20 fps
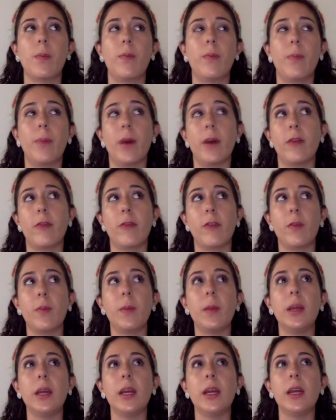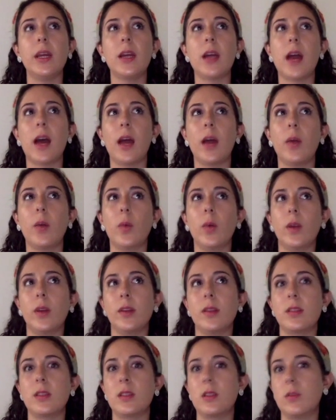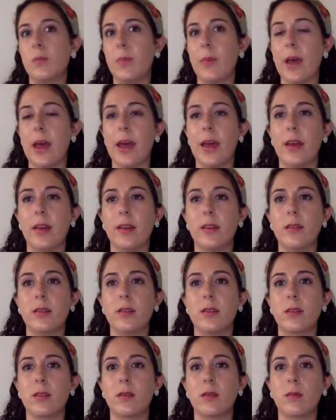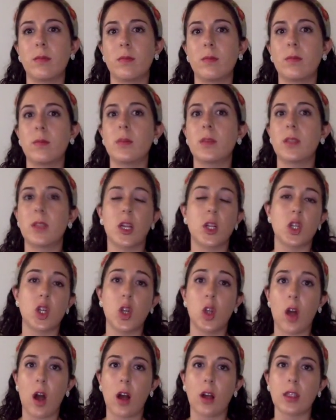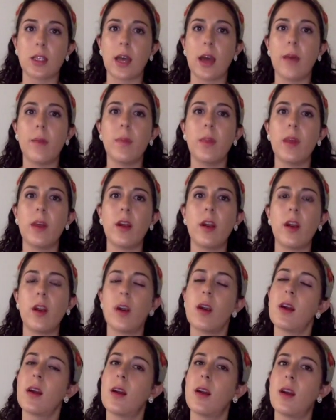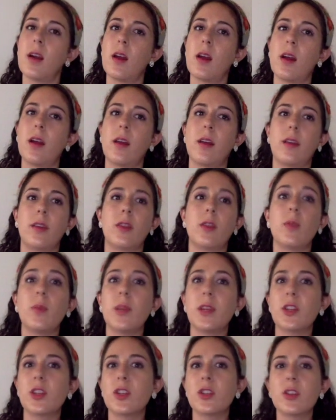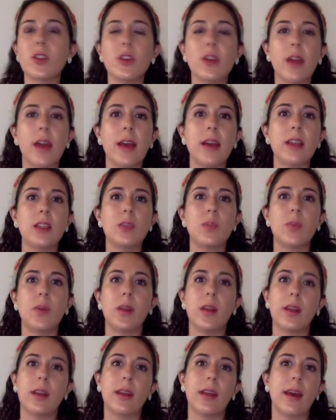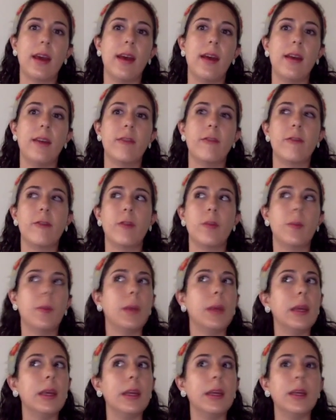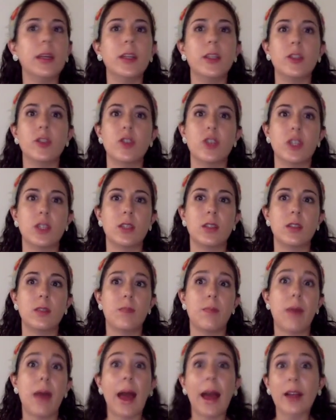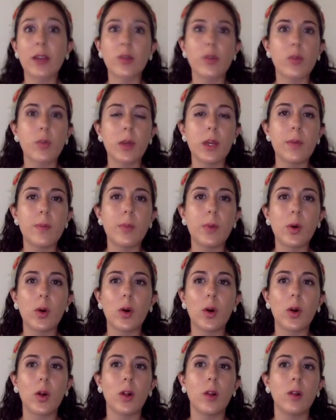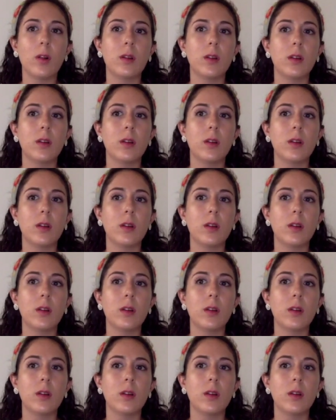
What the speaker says: but for me, I wouldn't spend such a long time there. The beaches are nice, but again, for me, it's just packed with people.